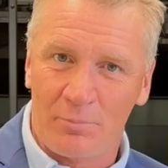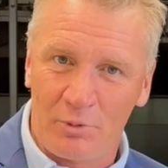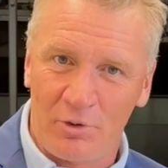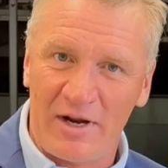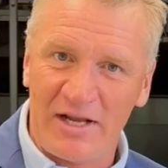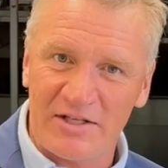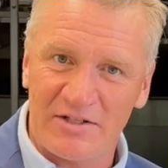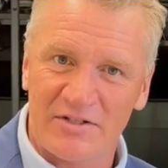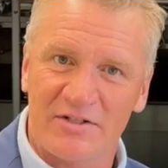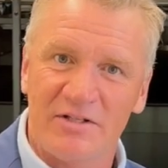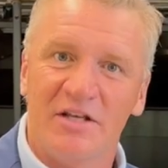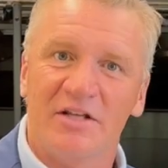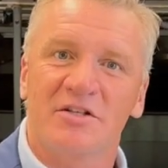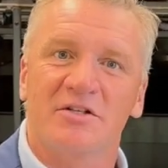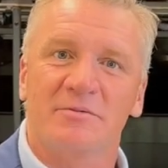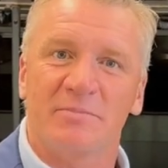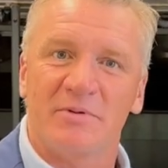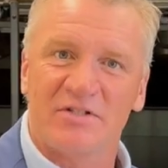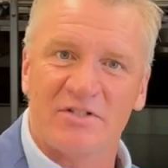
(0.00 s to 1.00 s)
press
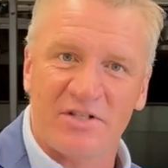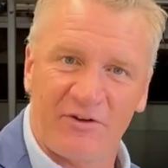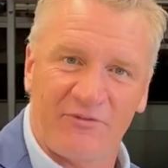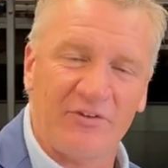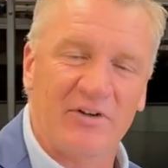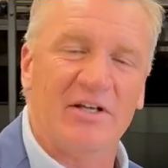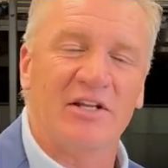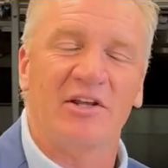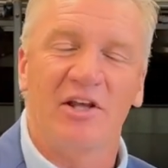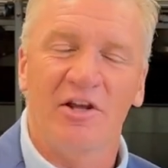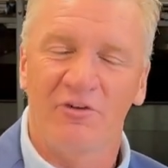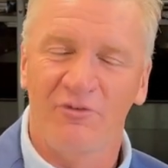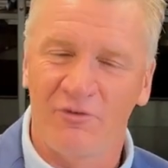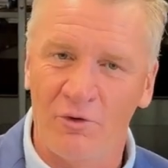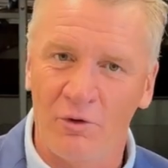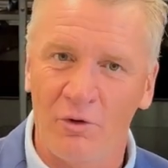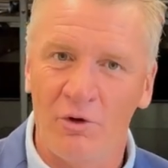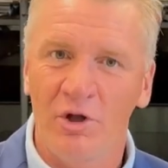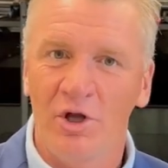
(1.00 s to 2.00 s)
specifically
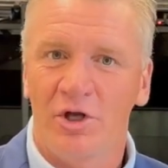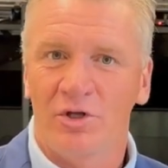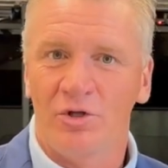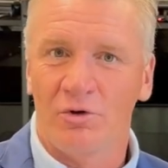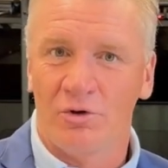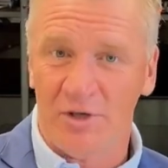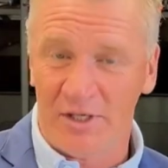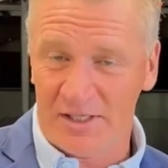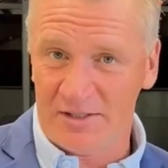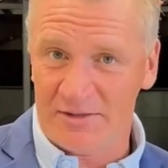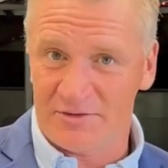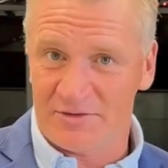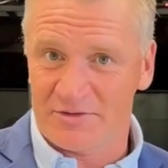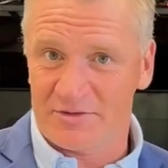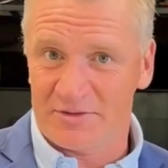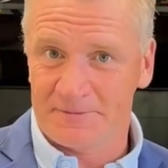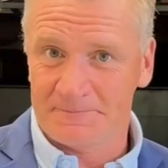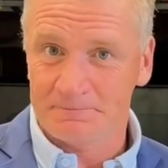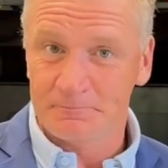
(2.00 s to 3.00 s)
for your
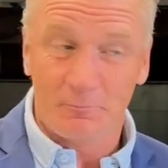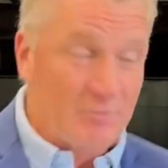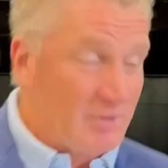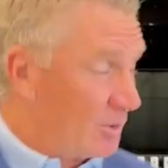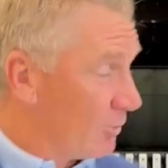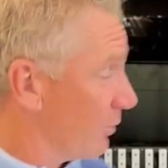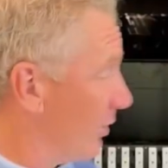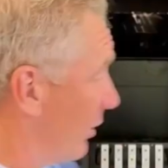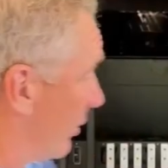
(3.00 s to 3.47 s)
needs. We